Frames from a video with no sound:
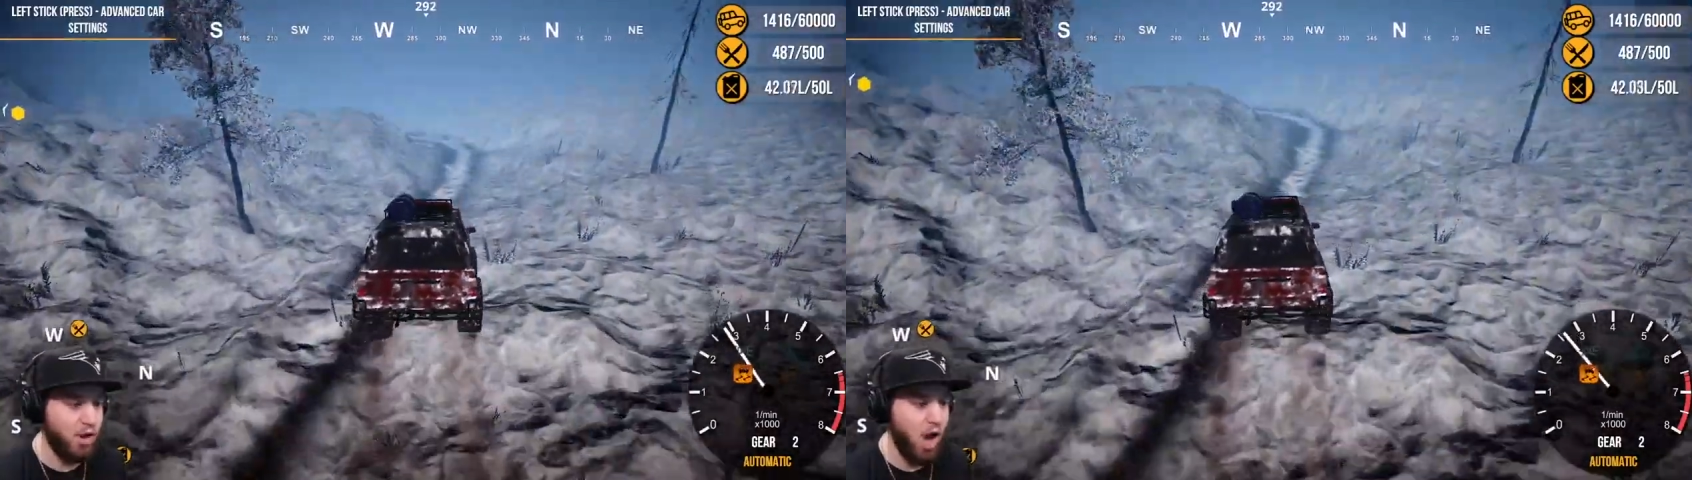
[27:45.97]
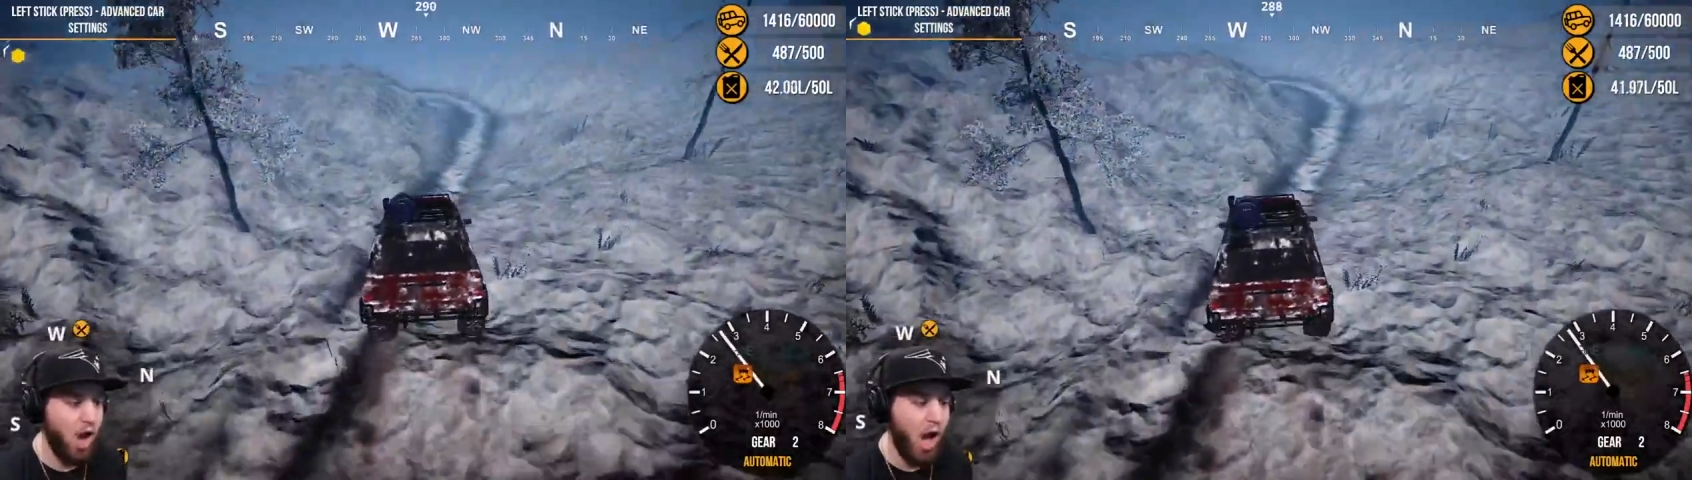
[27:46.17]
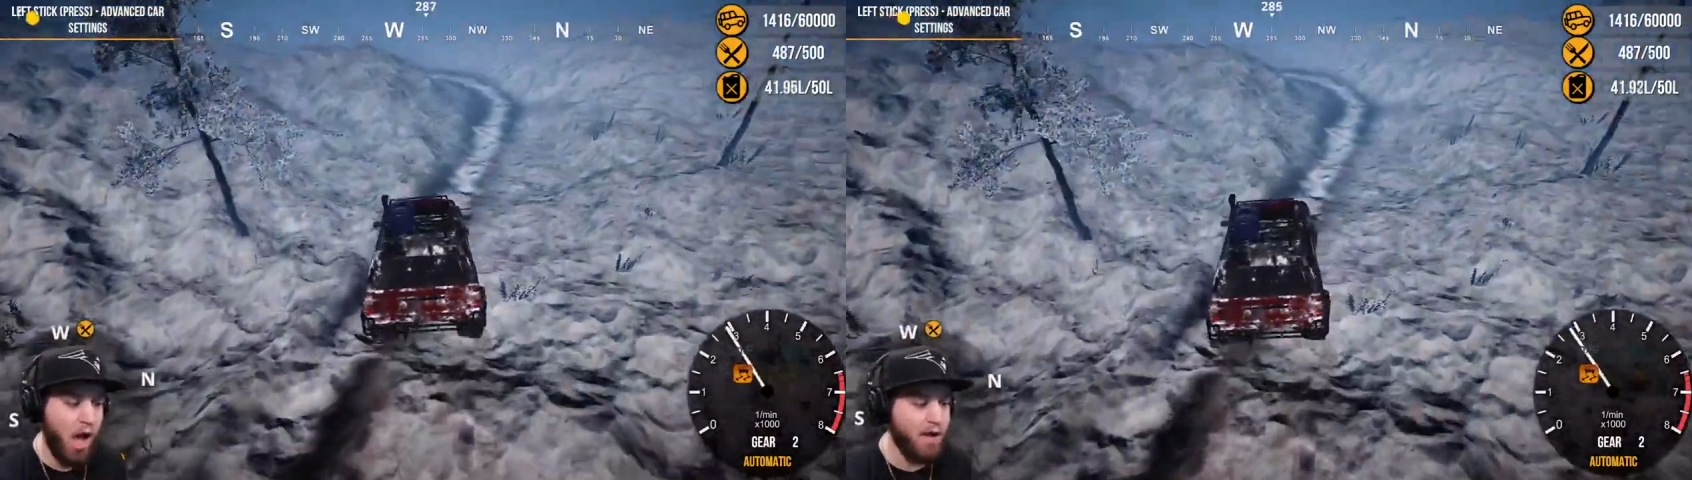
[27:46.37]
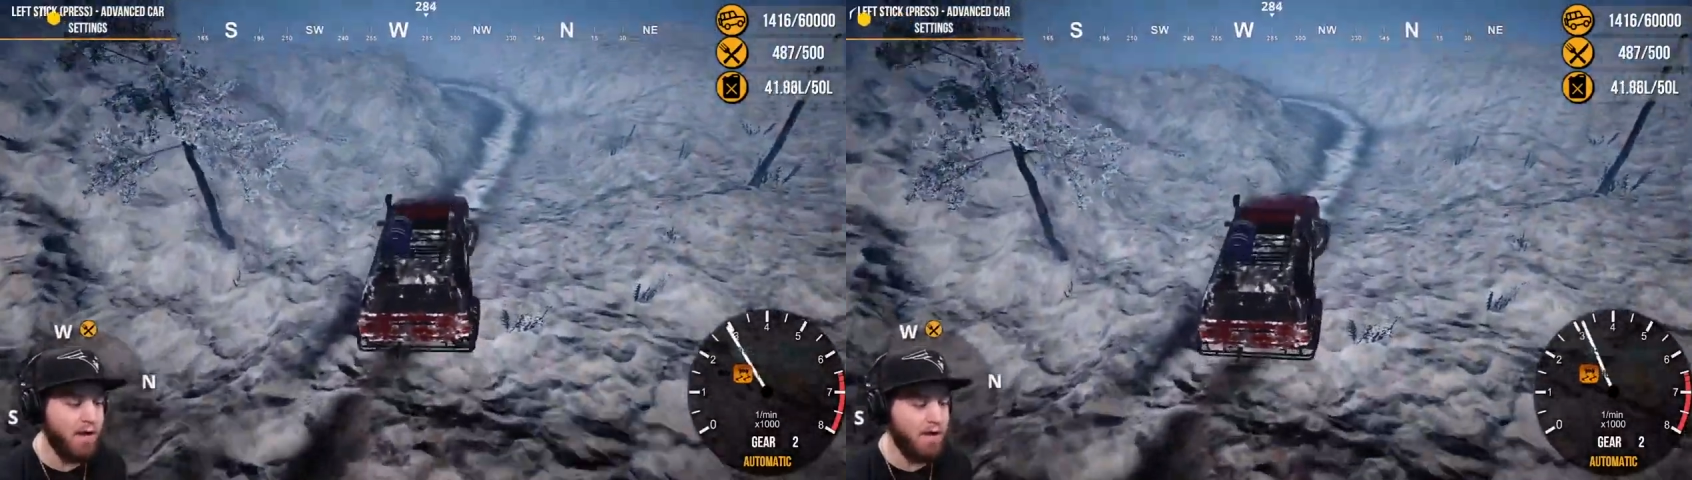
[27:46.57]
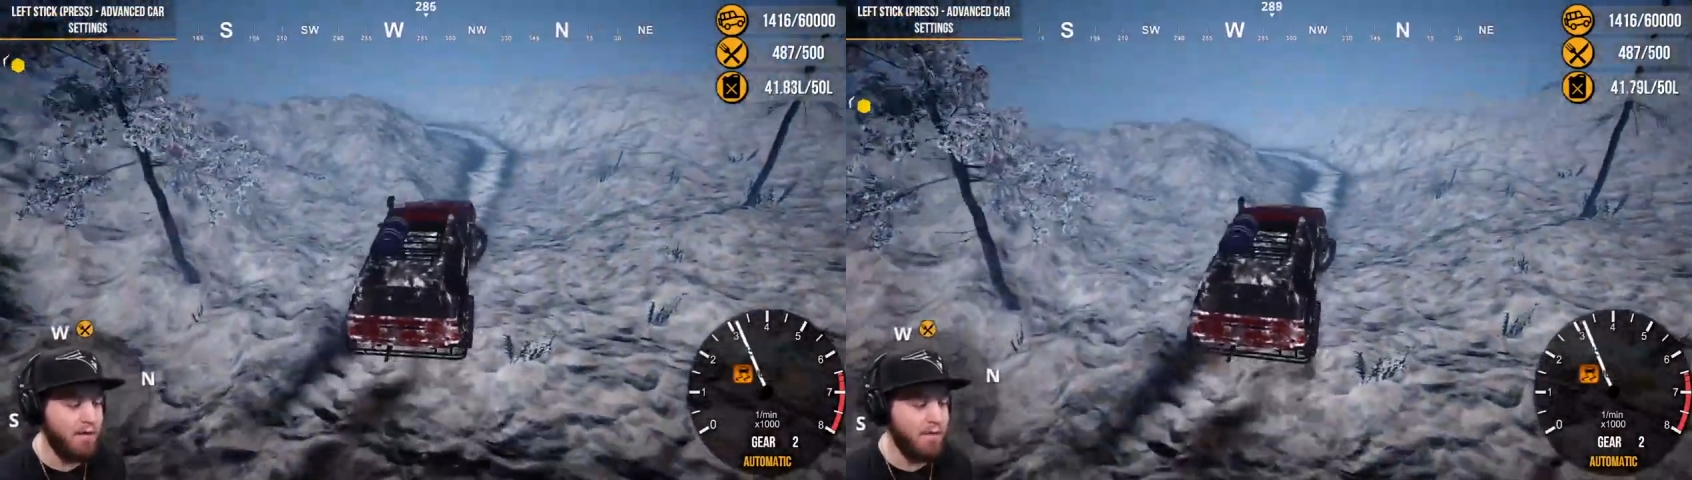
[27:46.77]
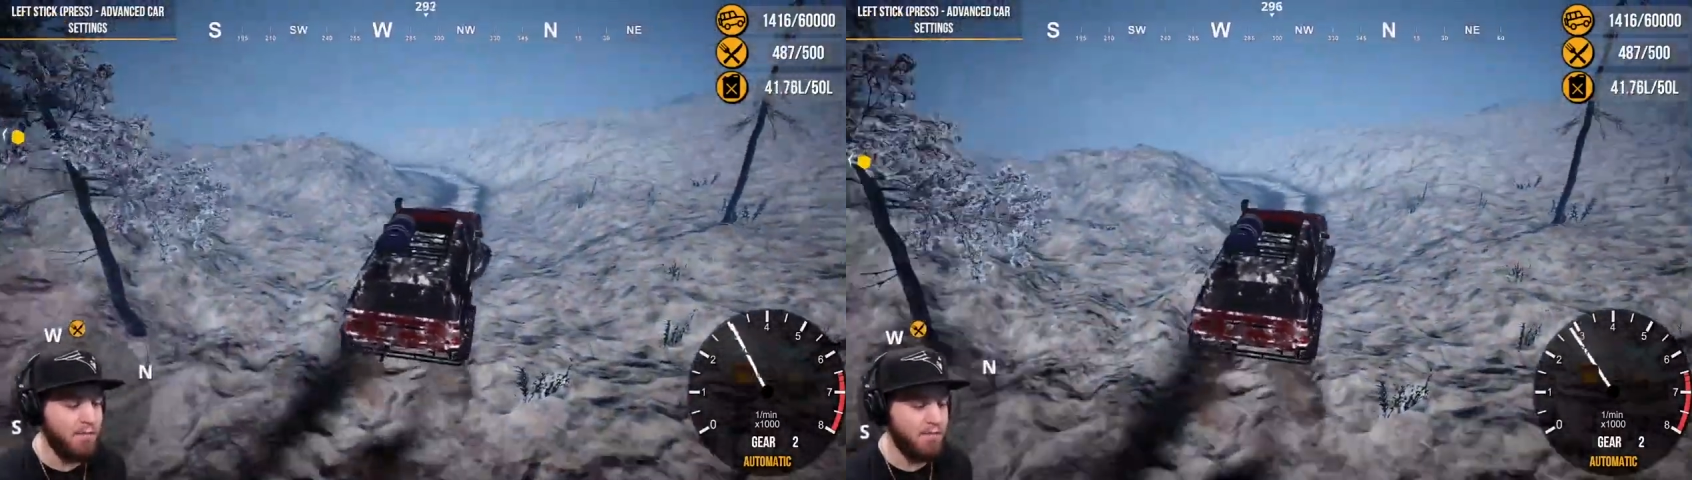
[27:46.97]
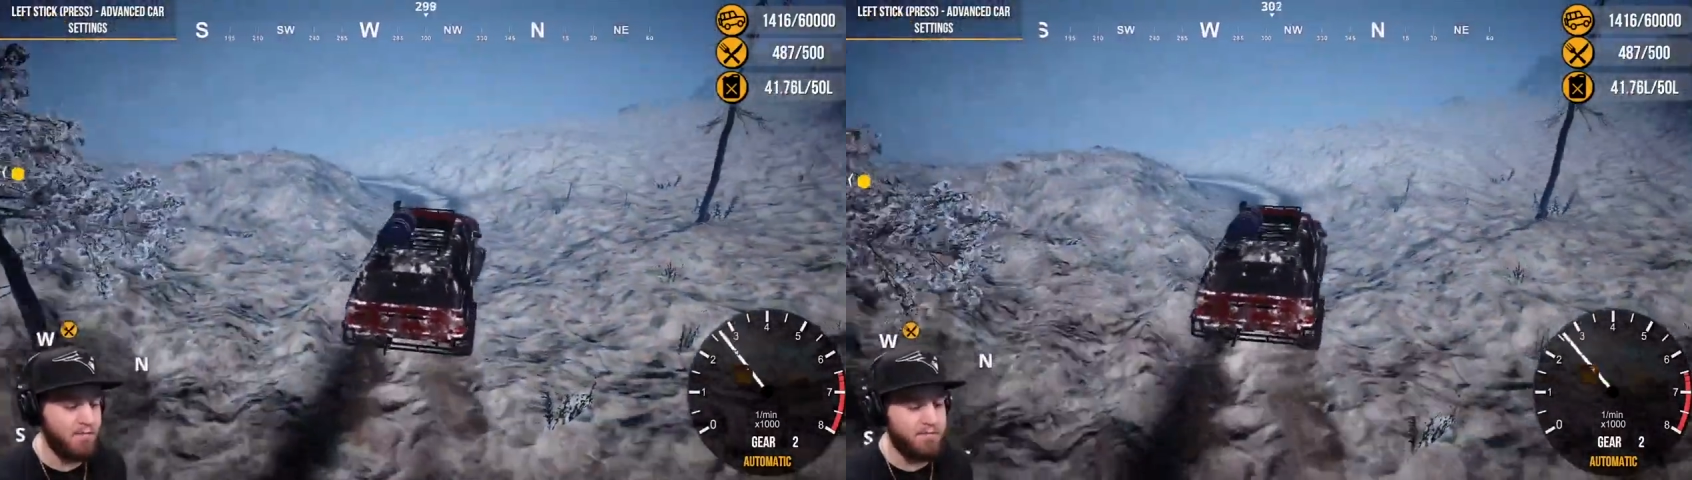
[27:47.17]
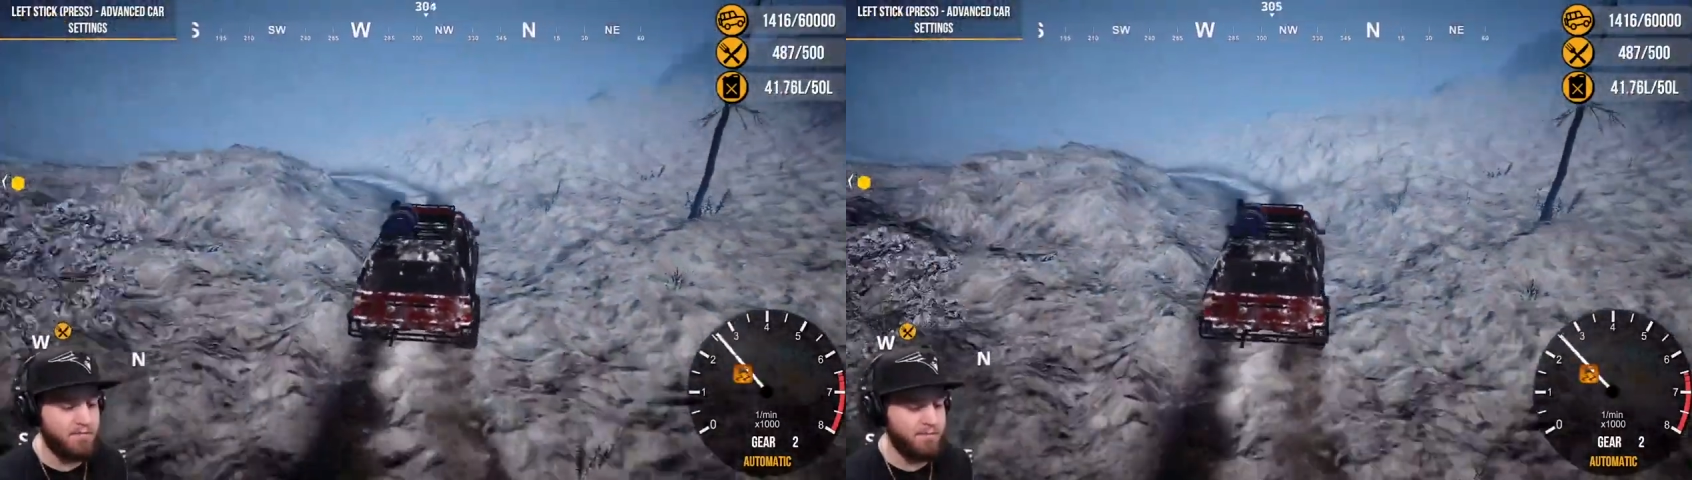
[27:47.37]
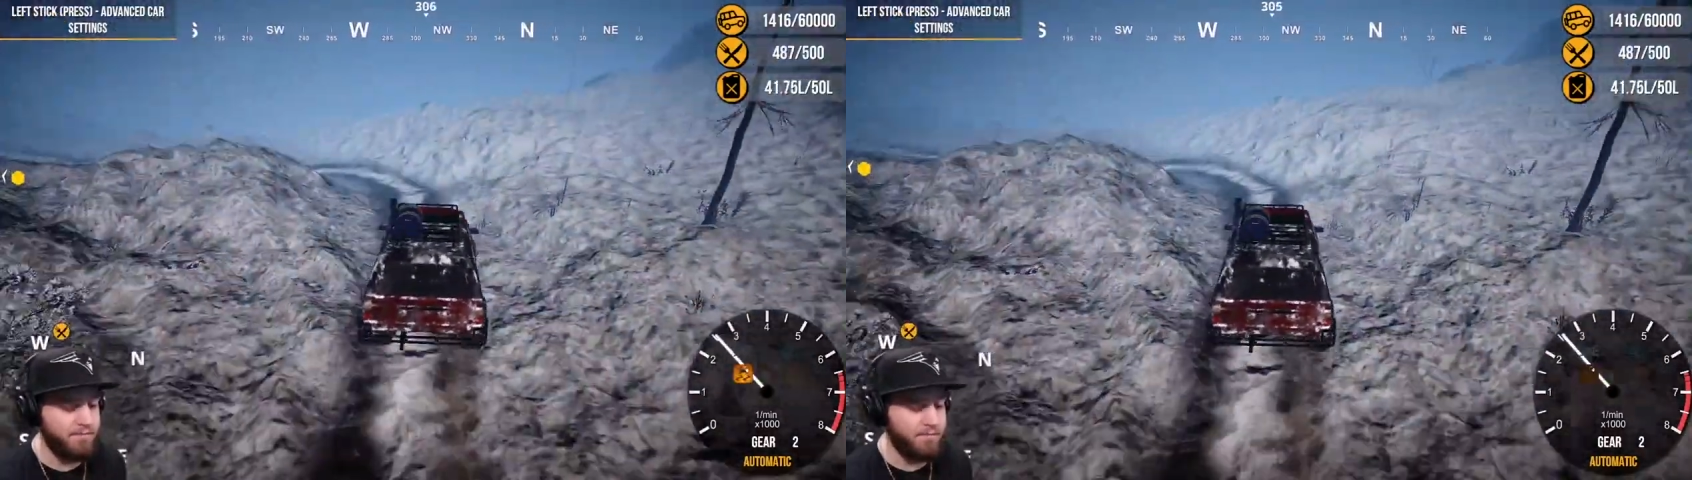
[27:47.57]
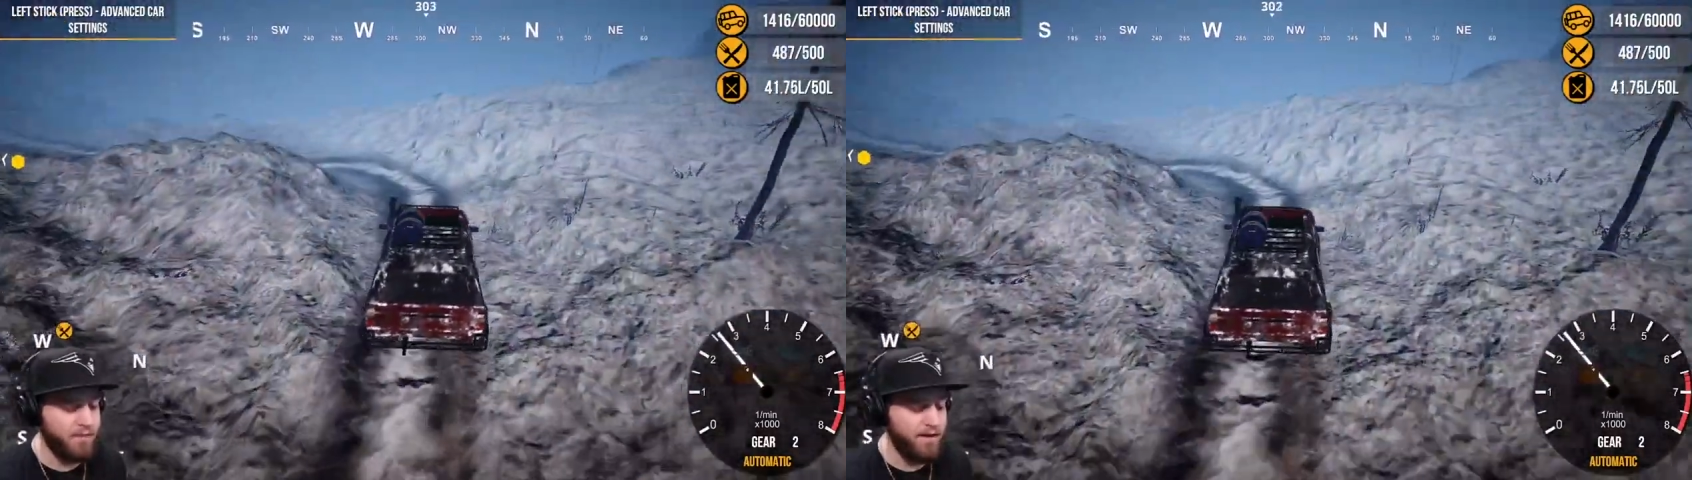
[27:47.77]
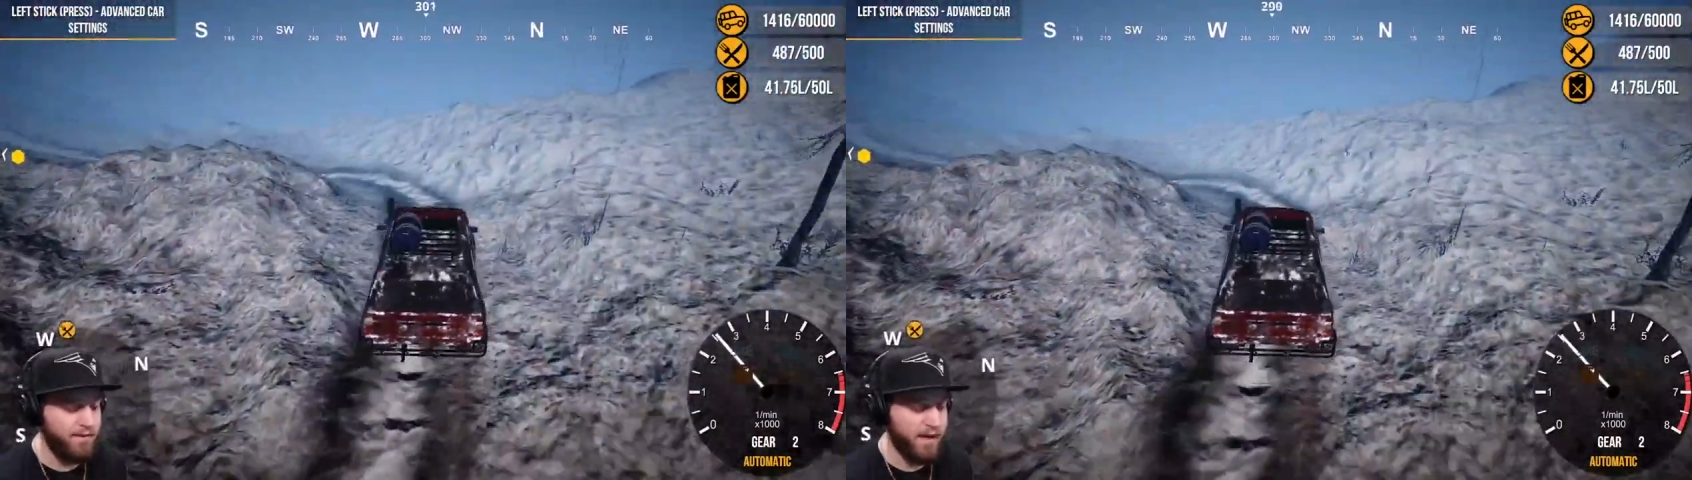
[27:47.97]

a lot of,